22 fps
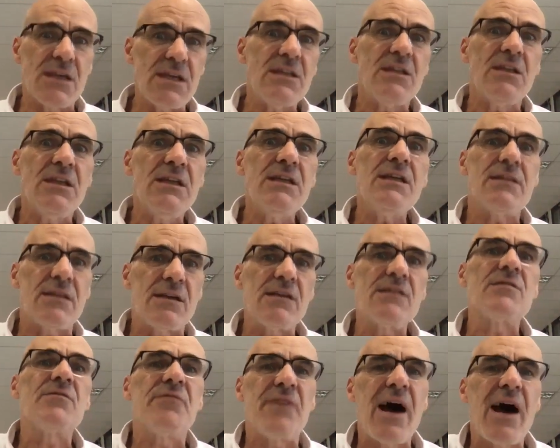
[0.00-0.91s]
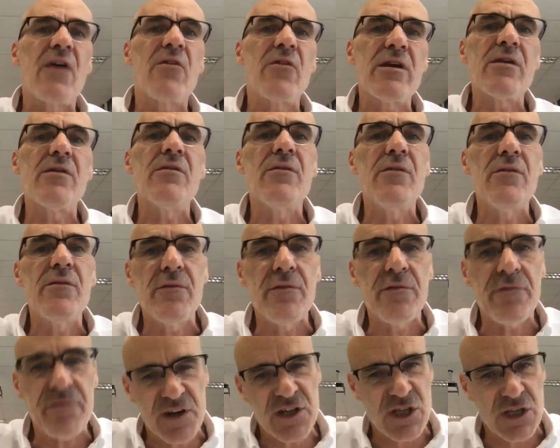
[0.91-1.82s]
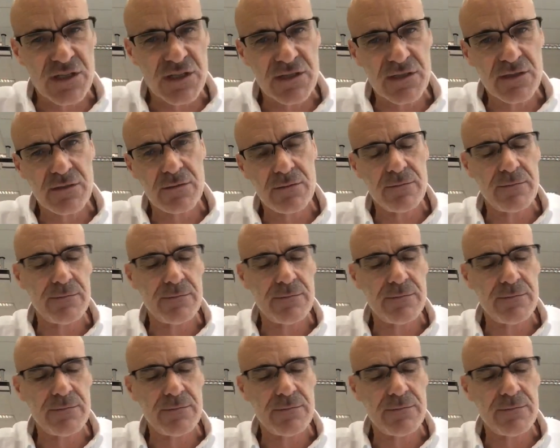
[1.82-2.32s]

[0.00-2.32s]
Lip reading: indeed is very vicious.